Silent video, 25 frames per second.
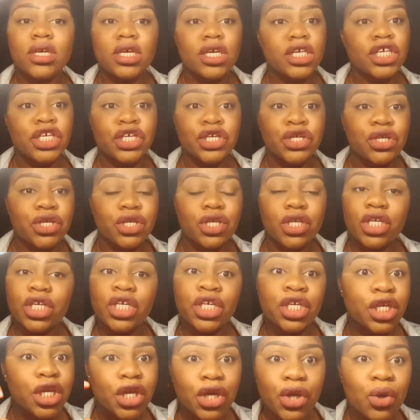considered
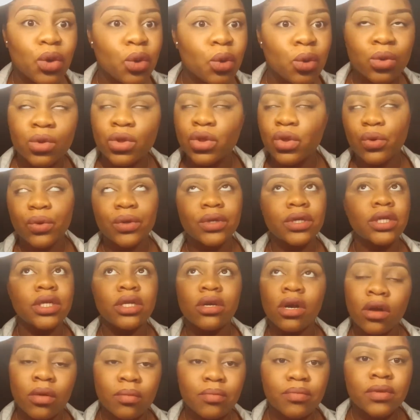shitholes or
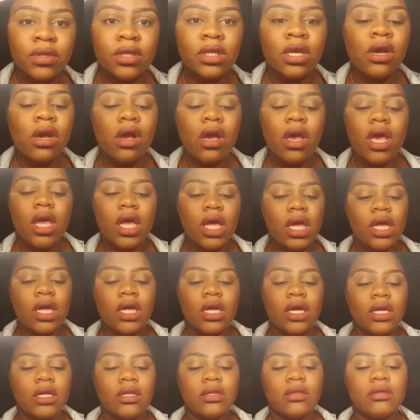dumps,
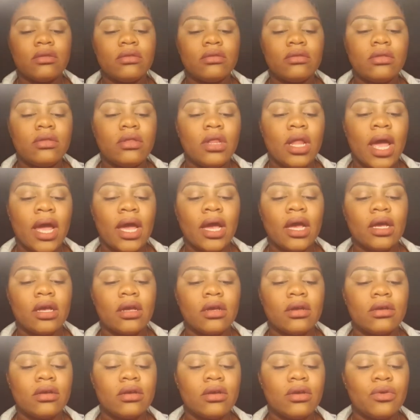and, like,
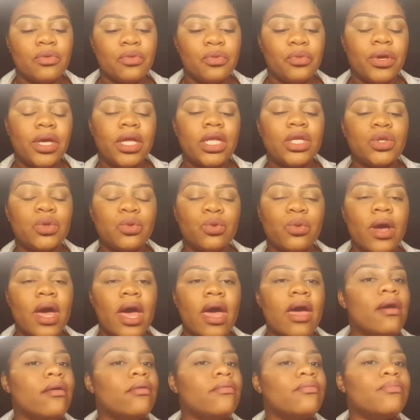we do
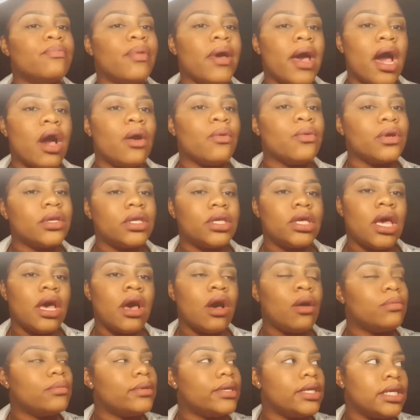have power to
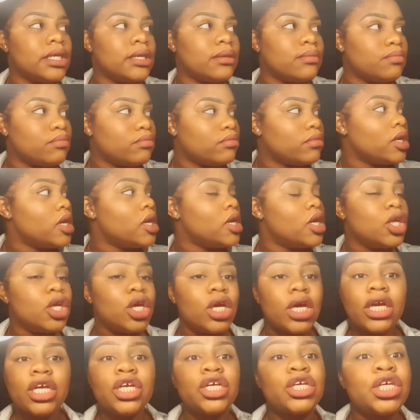help these
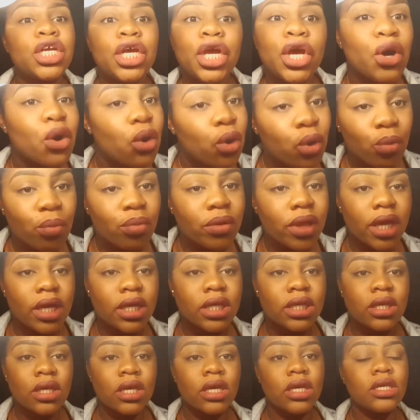shithole
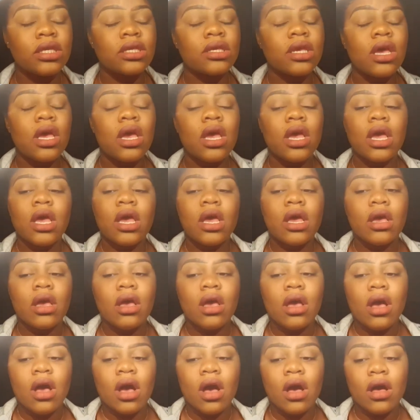places.
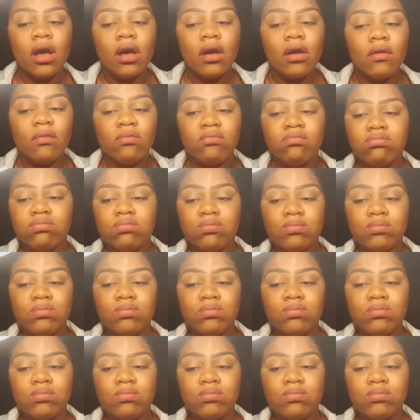I